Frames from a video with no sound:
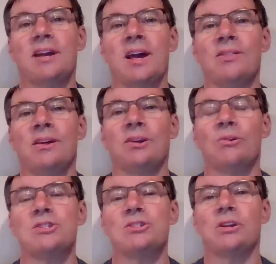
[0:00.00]
and that
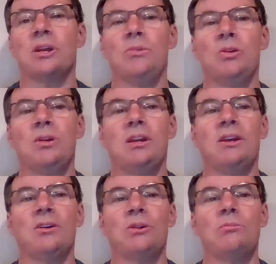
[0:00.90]
Christian community
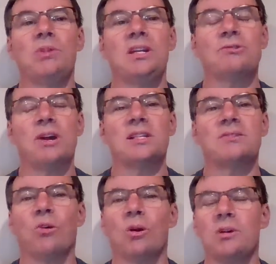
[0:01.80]
could be
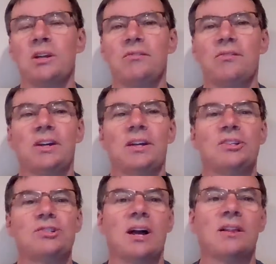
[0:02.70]
transformative,
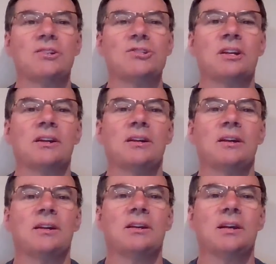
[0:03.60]
challenging,
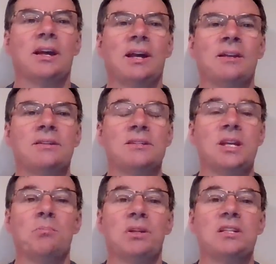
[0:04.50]
and
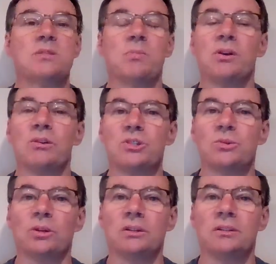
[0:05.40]
deeply
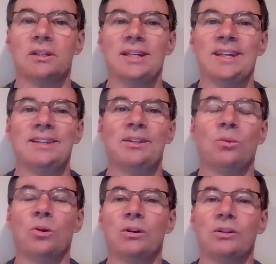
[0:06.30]
spiritual in the
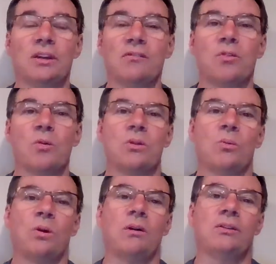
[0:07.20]
world and for the
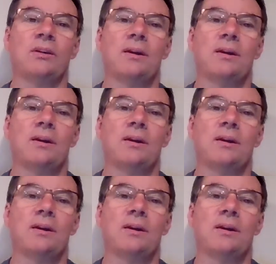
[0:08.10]
world.